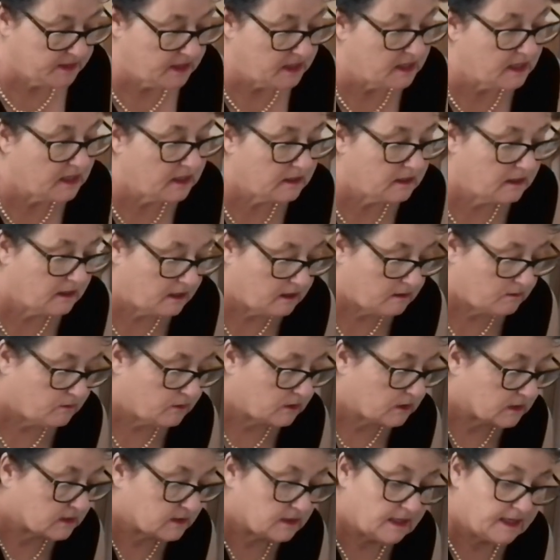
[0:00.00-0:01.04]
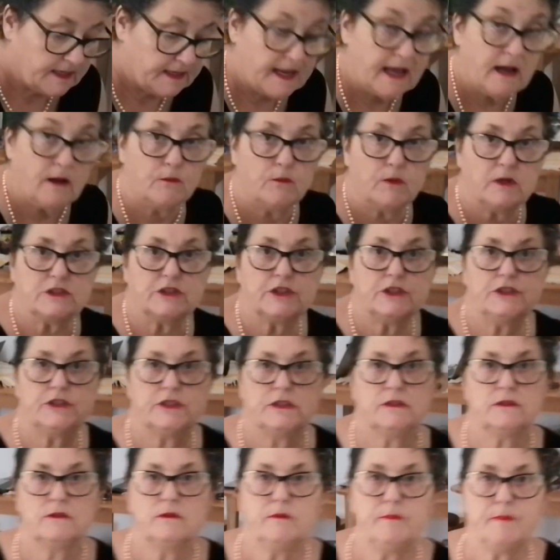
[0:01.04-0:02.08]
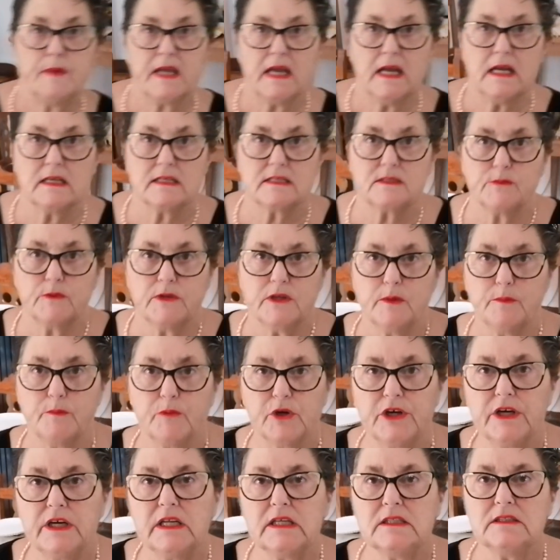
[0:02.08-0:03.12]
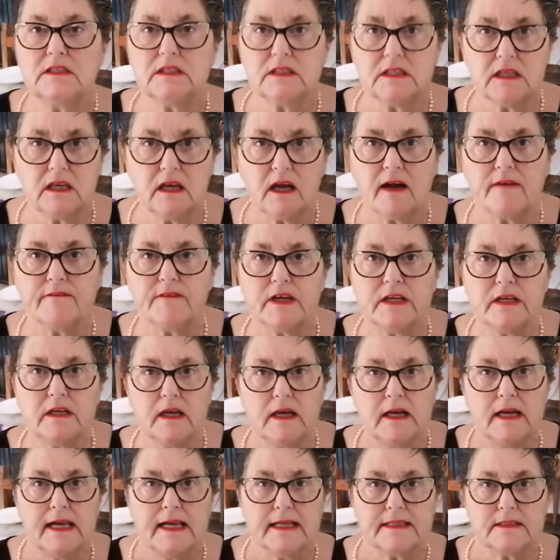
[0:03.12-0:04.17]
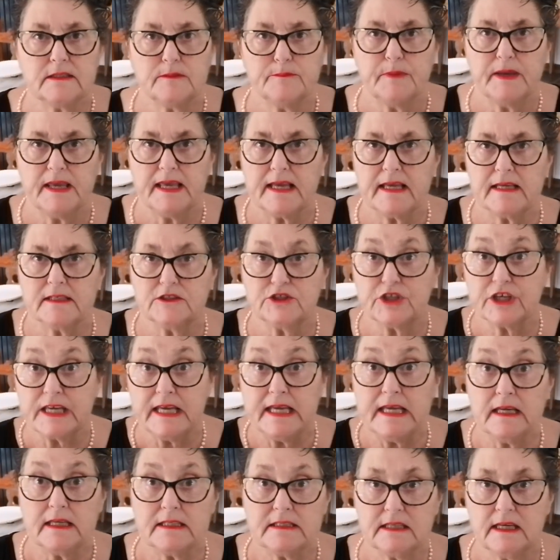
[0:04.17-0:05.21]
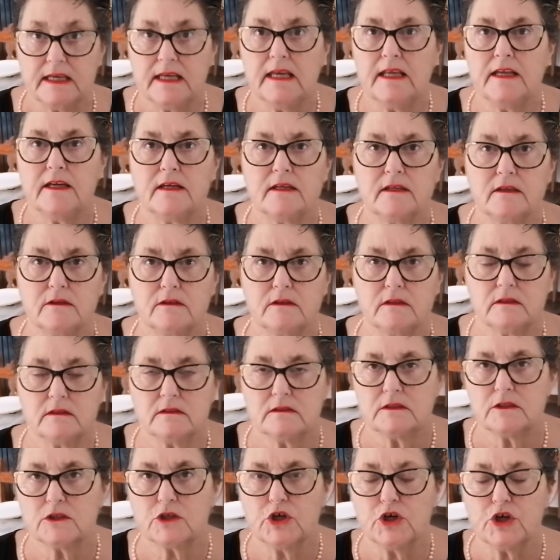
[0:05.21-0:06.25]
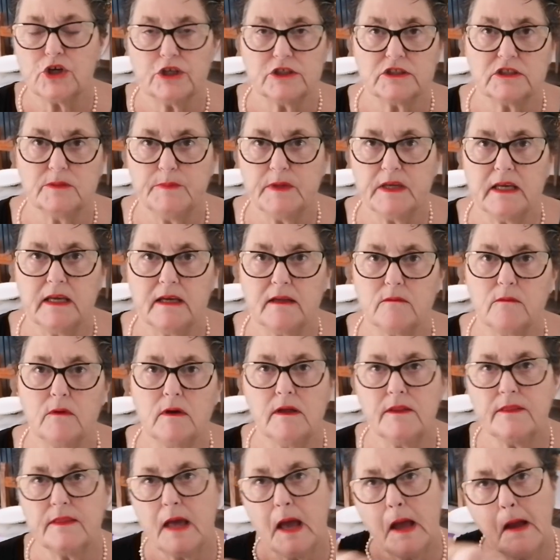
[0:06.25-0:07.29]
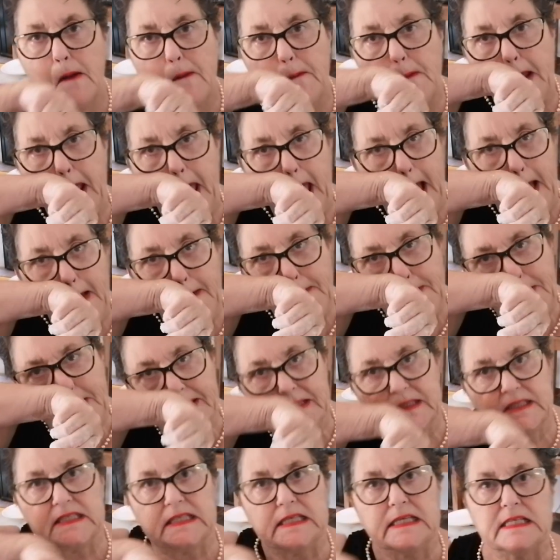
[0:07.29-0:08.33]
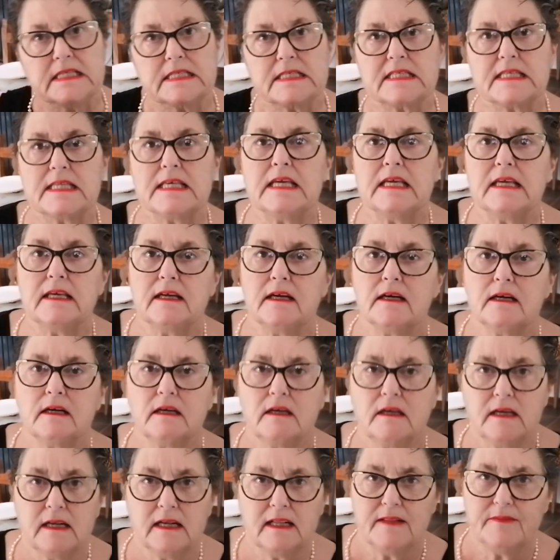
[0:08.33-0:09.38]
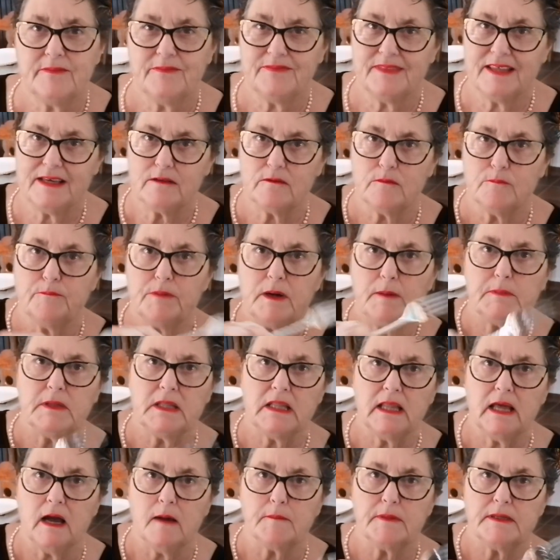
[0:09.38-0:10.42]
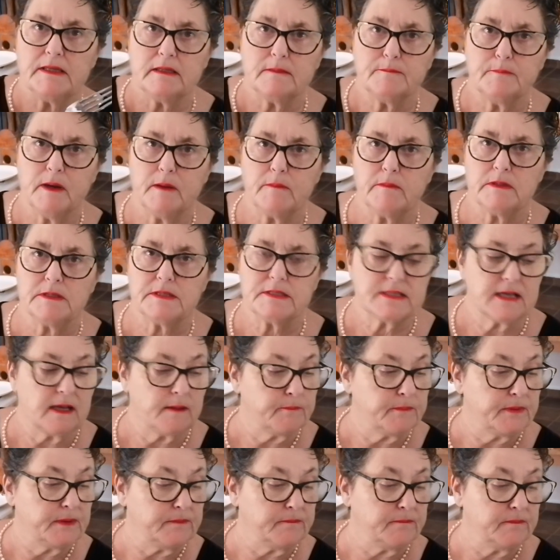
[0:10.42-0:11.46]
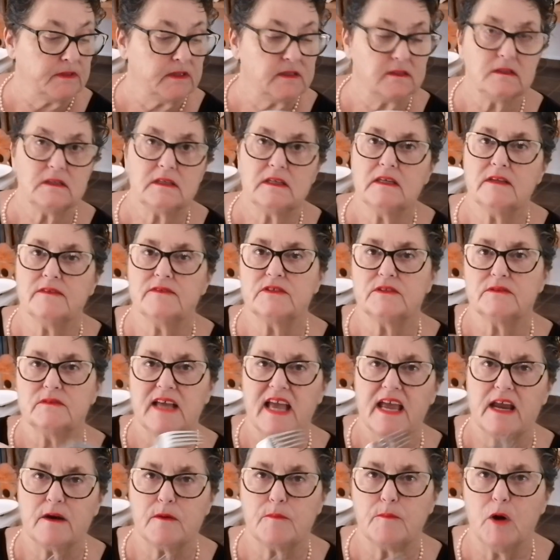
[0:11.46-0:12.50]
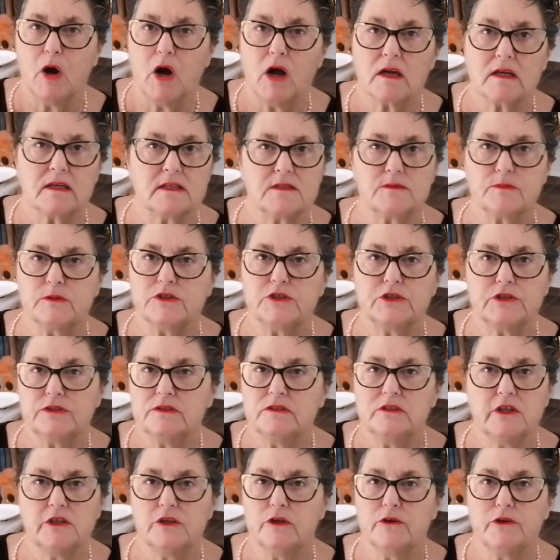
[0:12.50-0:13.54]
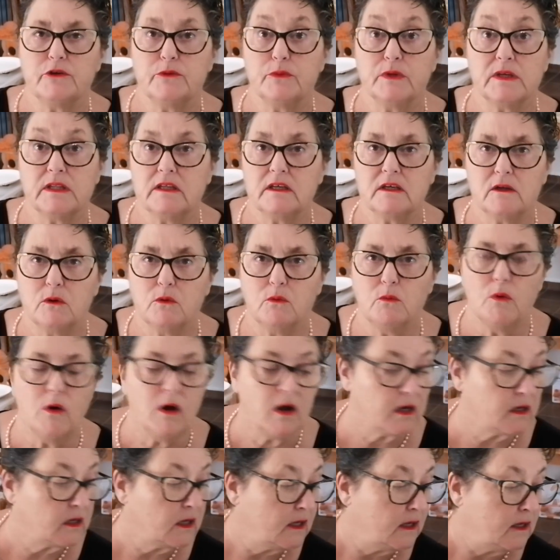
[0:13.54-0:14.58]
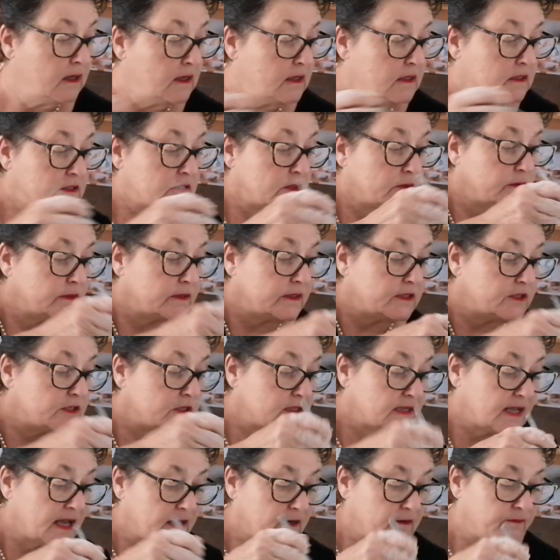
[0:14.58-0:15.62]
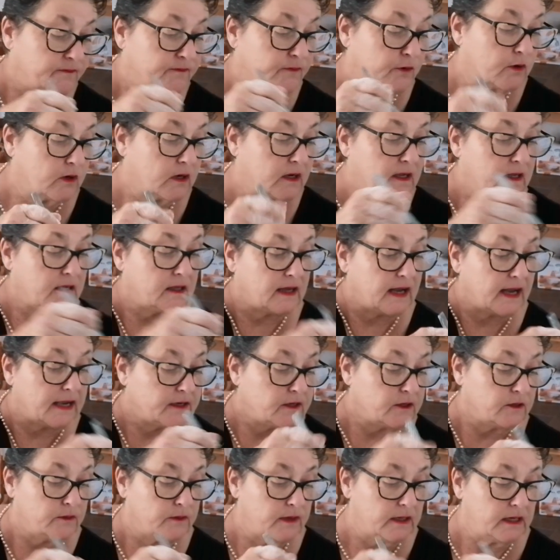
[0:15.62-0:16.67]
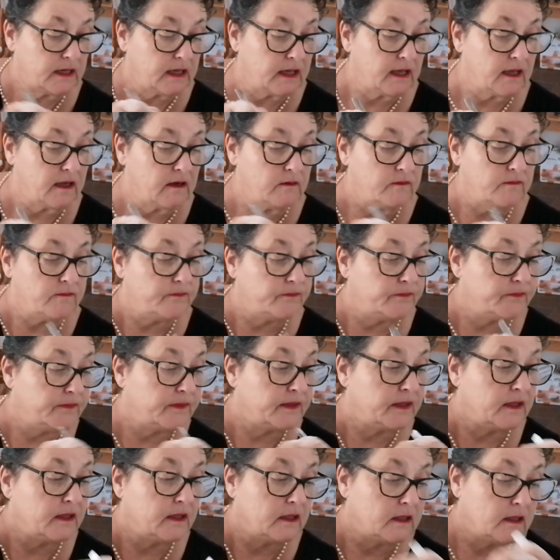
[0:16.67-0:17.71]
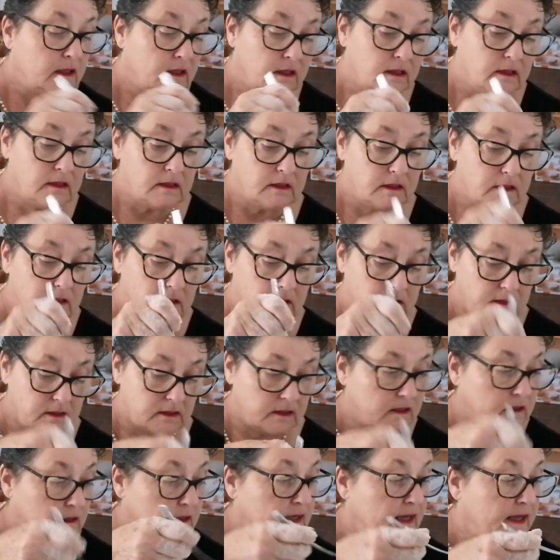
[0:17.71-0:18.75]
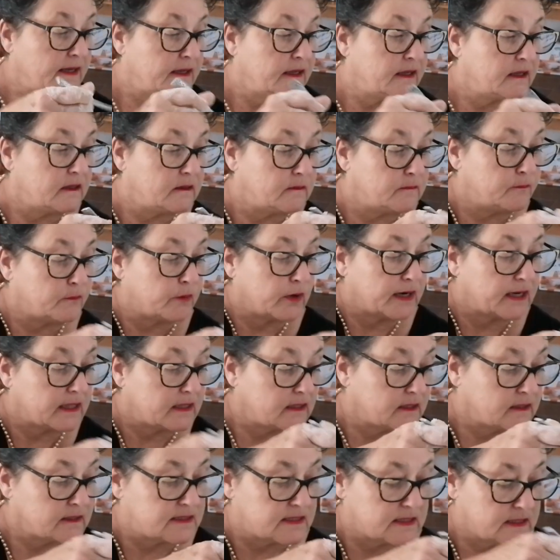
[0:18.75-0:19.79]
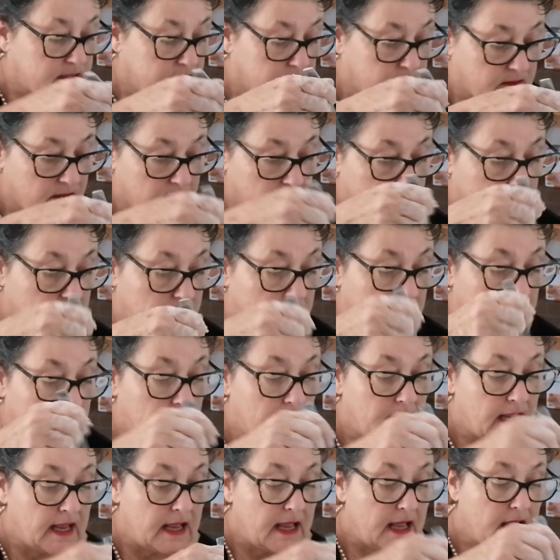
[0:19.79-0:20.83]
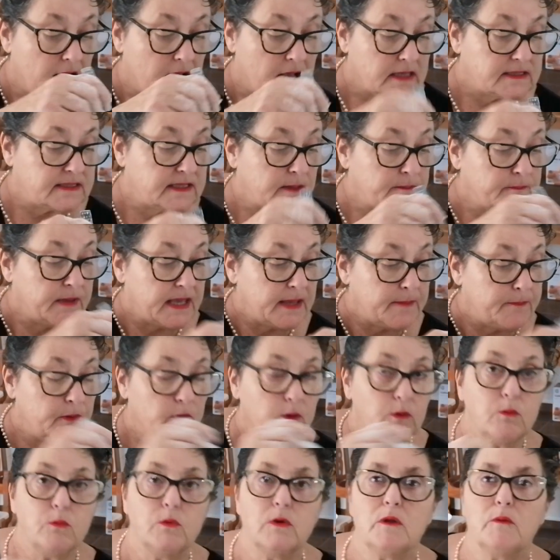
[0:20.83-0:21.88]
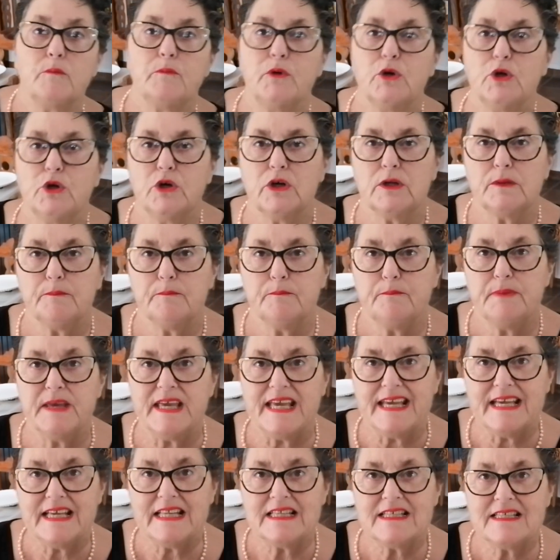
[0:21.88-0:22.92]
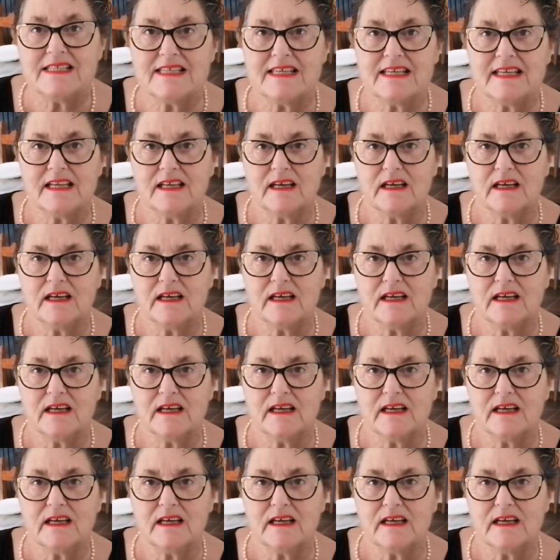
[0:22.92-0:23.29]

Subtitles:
and works. Now what you do, because when you put it into the oven to bake it, to heat it, to cook it to begin with, what happens is they'll bubble up. It bubbles up and gives air pockets, which you know you really don't want. So you just kind of fork it. I do anyhow. You know, kind of break the seal on it. Some people will put beans